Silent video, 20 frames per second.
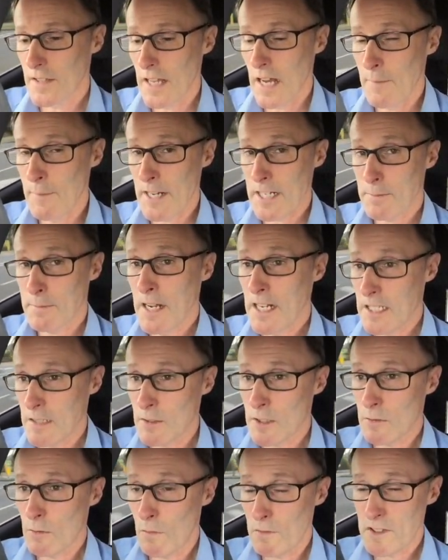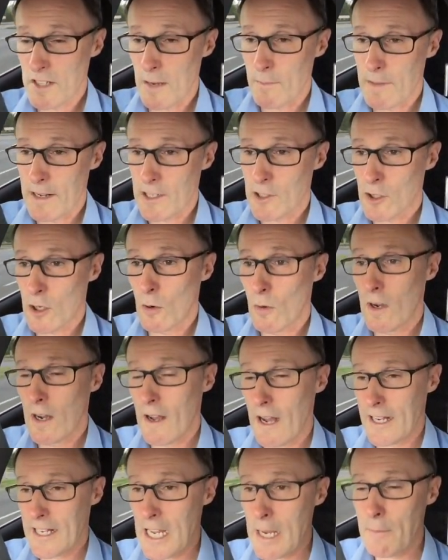I'm expecting to overtake me, so
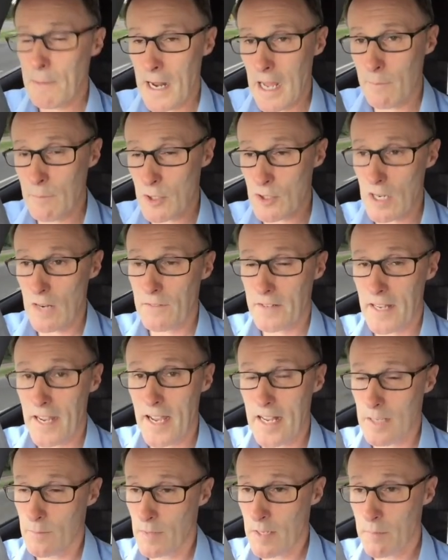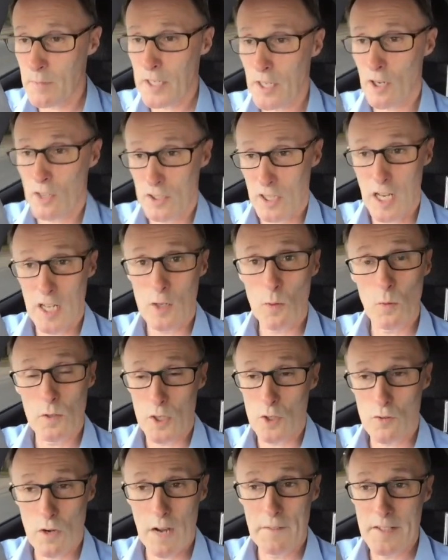I keep an eye on the traffic ahead of me because I don't want
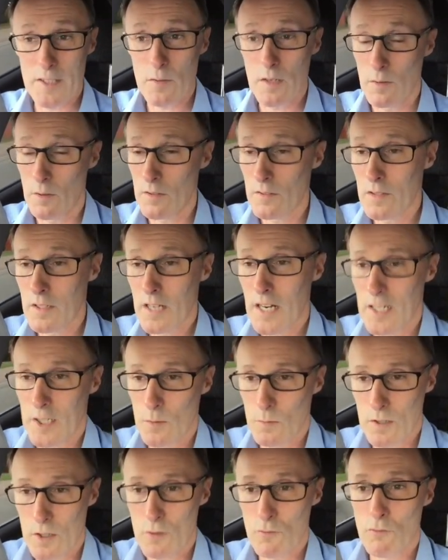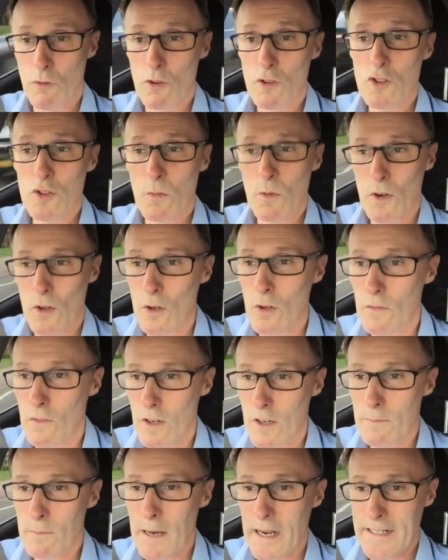to drive into anyone, I don't want to run someone
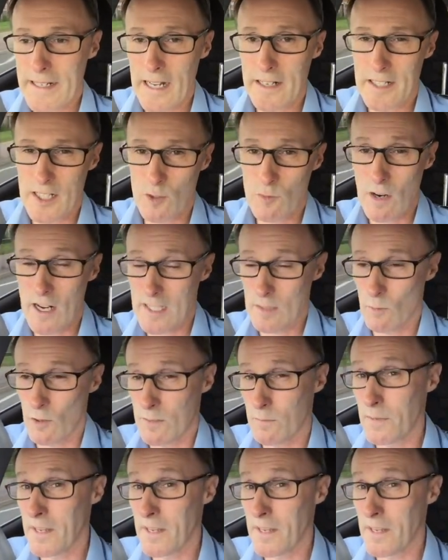over by getting distracted what's